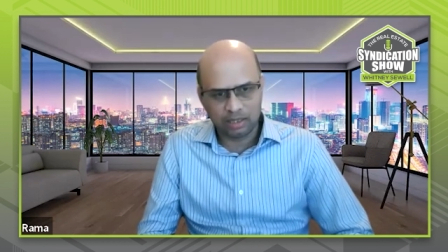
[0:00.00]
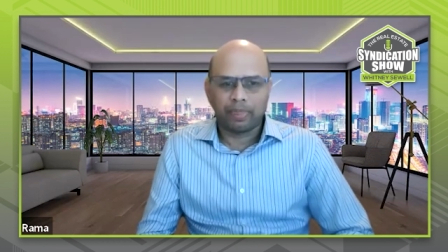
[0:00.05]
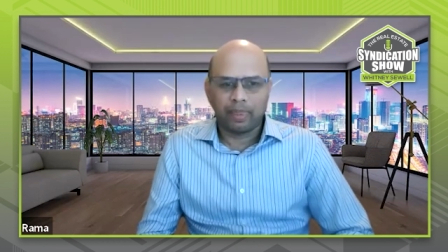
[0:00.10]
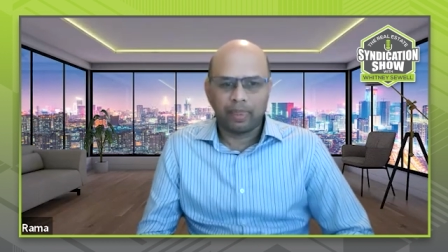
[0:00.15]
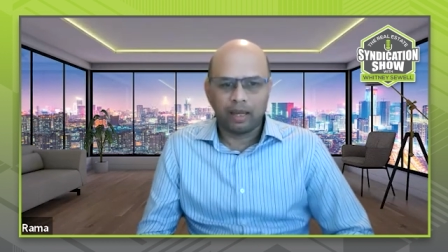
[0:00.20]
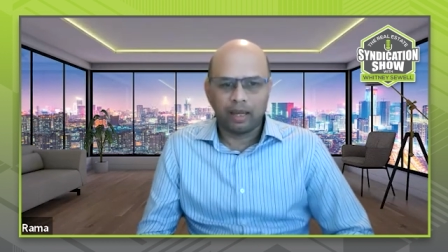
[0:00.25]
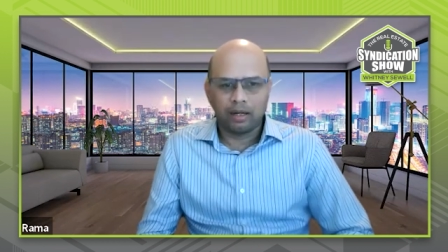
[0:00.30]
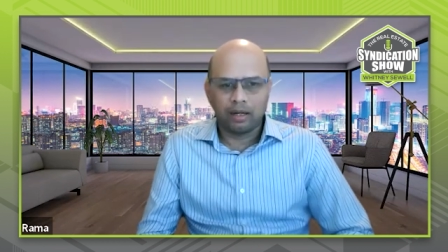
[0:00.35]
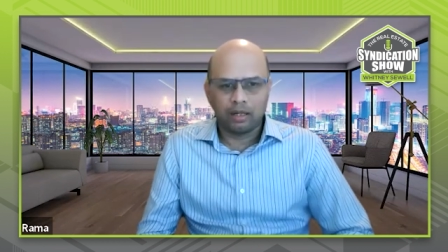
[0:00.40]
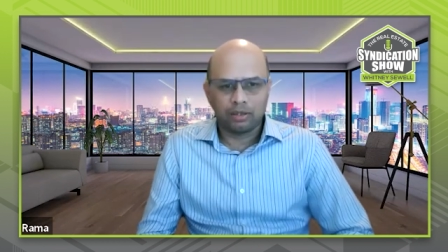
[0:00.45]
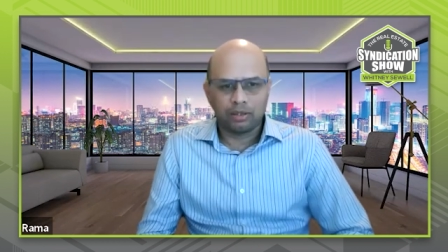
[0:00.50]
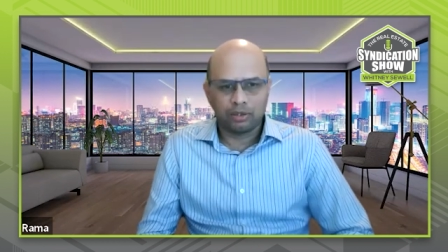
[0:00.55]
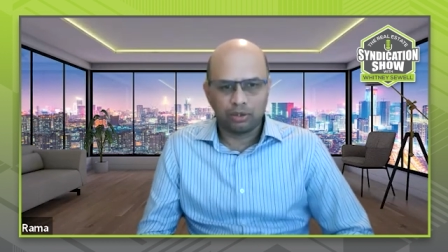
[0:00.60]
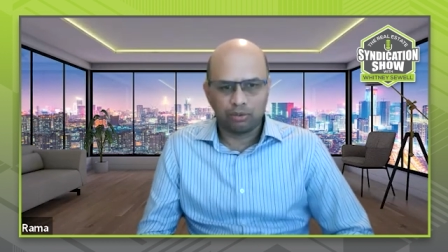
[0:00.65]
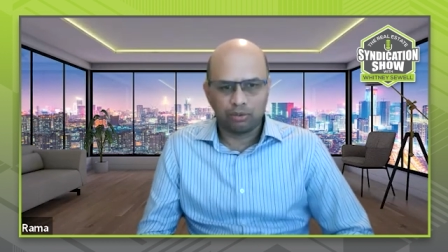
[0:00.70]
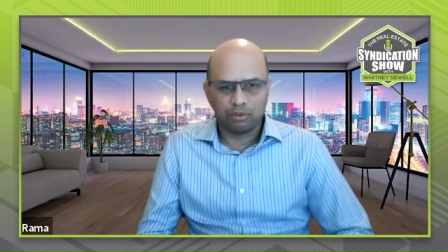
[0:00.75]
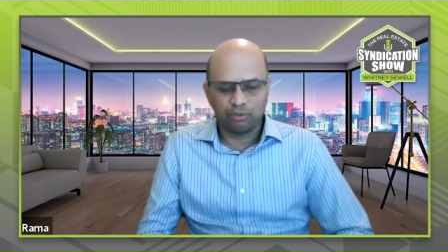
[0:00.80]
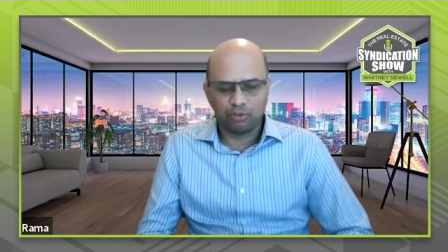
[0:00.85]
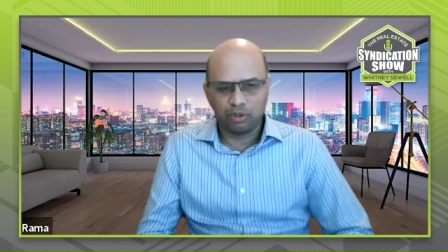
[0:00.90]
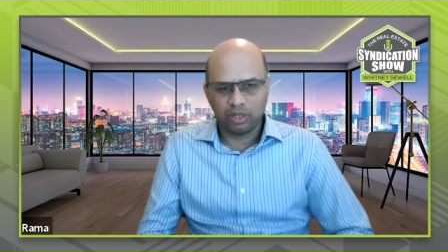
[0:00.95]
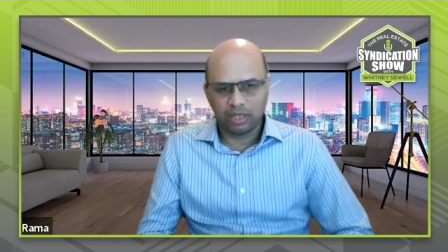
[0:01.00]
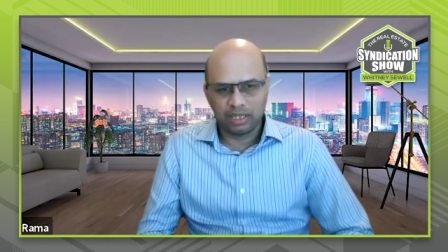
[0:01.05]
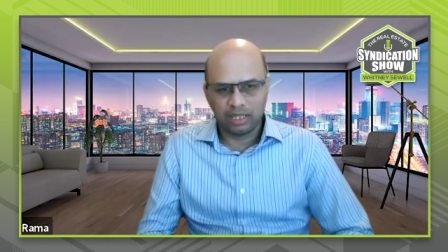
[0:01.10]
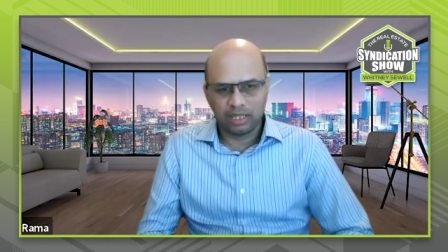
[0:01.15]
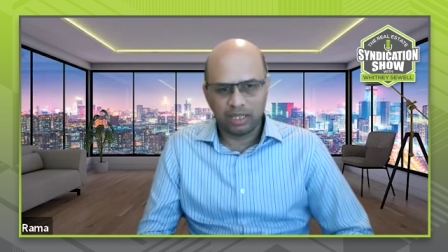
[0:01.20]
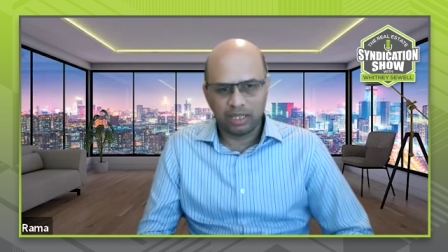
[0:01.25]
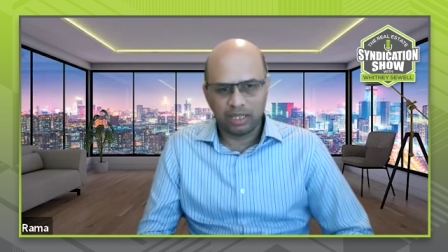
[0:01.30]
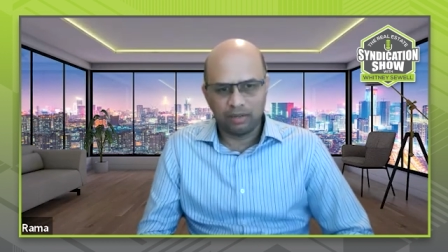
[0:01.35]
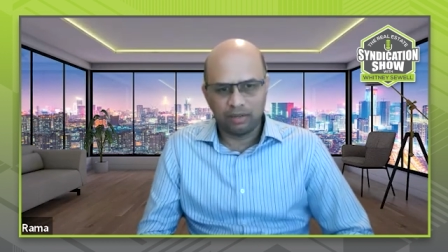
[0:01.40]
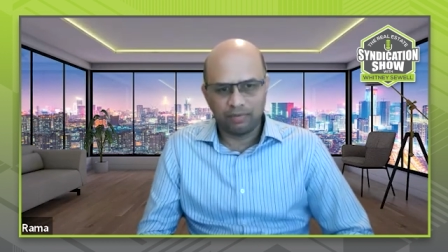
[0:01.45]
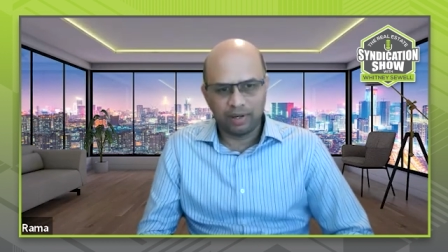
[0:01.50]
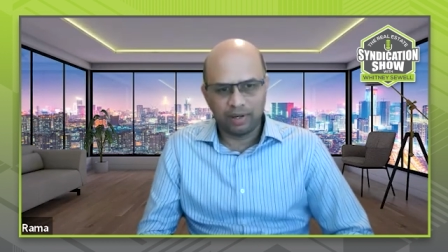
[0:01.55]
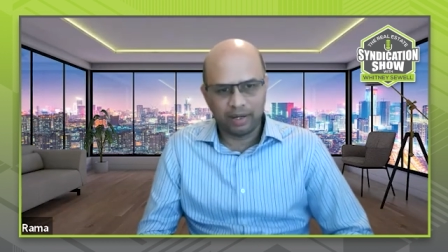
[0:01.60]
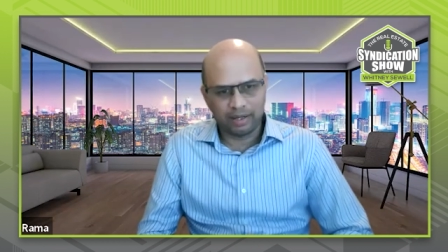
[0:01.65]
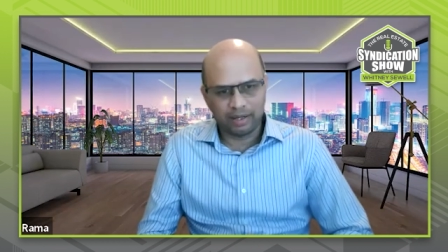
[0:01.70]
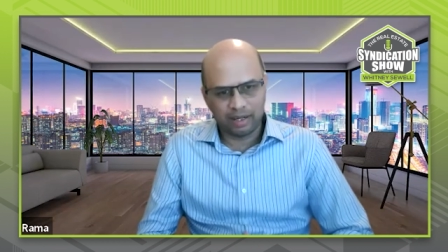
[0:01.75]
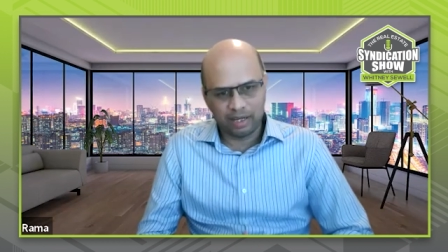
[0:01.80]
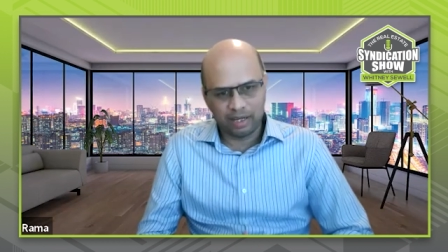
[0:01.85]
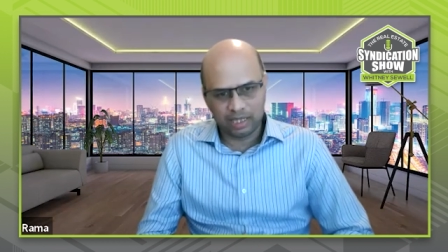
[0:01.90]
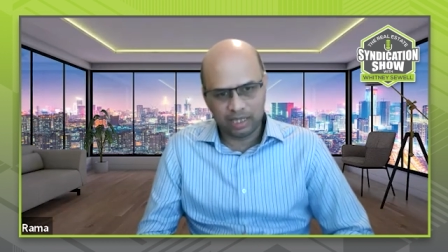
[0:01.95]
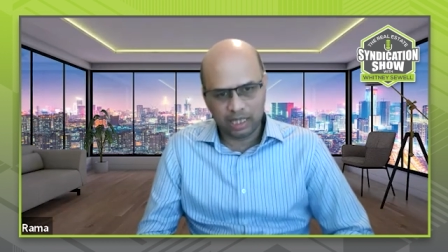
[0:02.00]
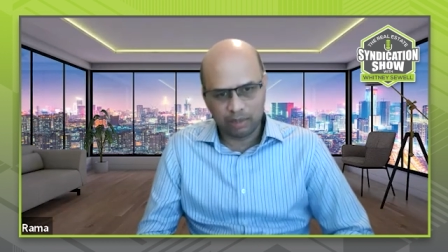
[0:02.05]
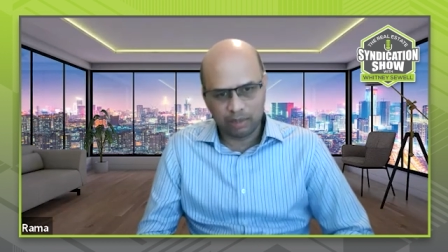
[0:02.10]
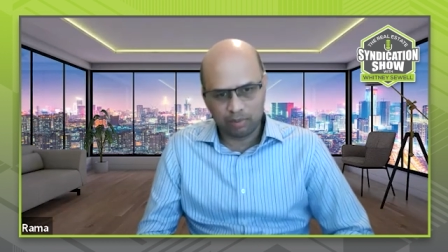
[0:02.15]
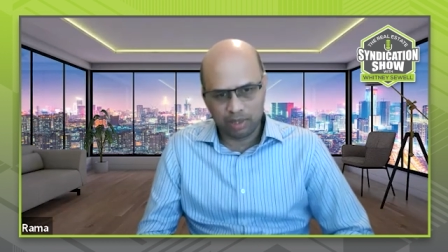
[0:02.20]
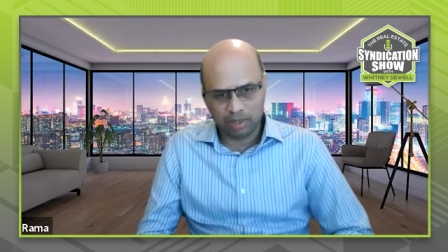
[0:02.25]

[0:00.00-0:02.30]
And also focusing on different concepts